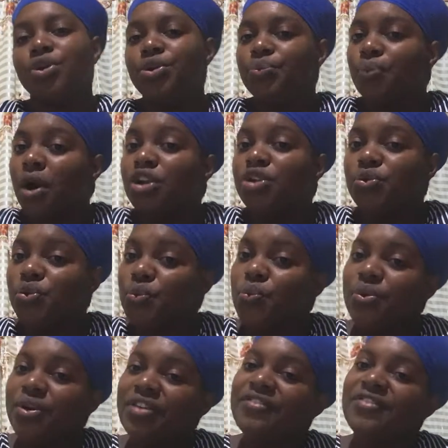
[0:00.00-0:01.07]
What you
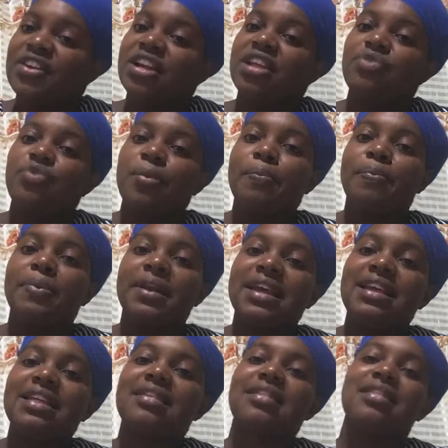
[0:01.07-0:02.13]
would have done is
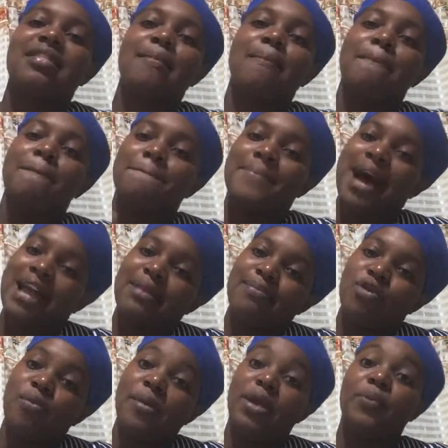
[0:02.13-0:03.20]
replace the bad
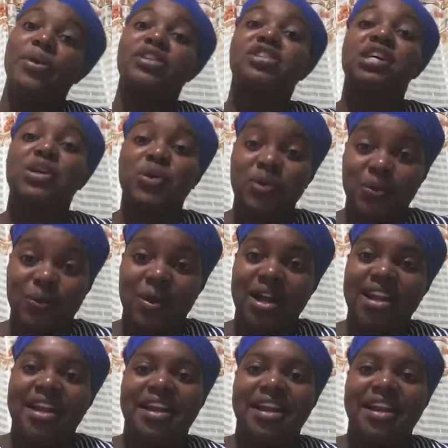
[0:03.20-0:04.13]
moment with a good one.